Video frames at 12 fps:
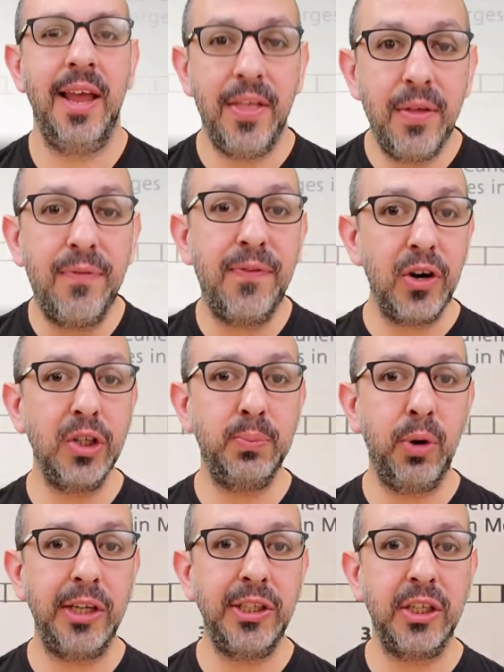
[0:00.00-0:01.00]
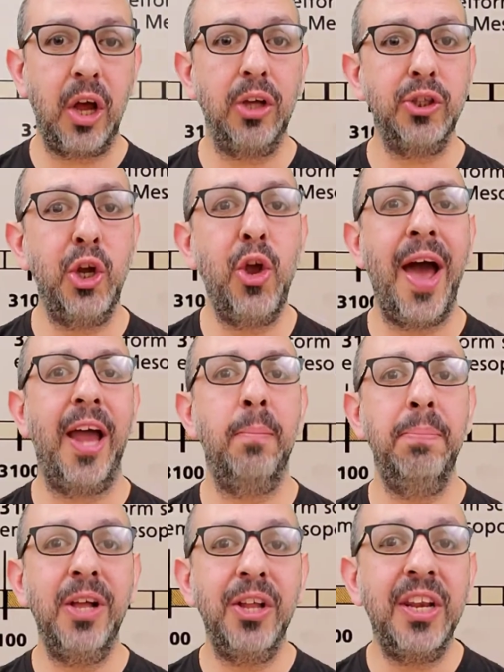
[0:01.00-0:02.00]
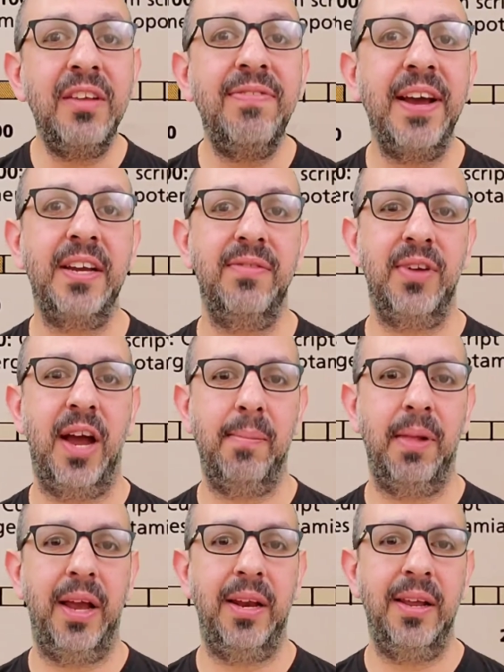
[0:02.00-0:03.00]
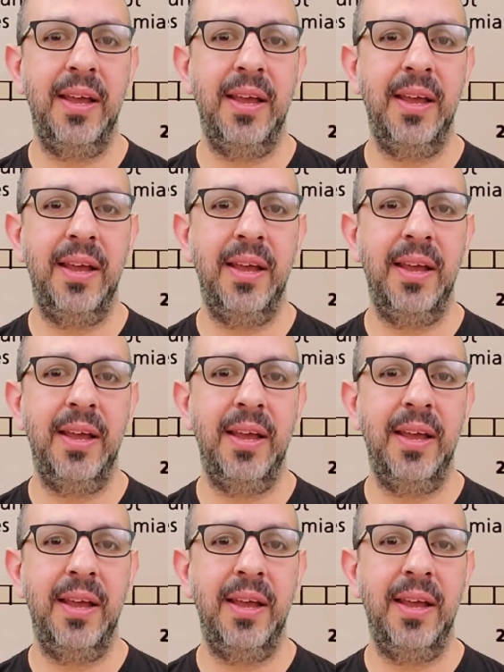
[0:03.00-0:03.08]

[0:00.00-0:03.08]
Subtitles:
In the first project, I'll show you how to build an effective timeline.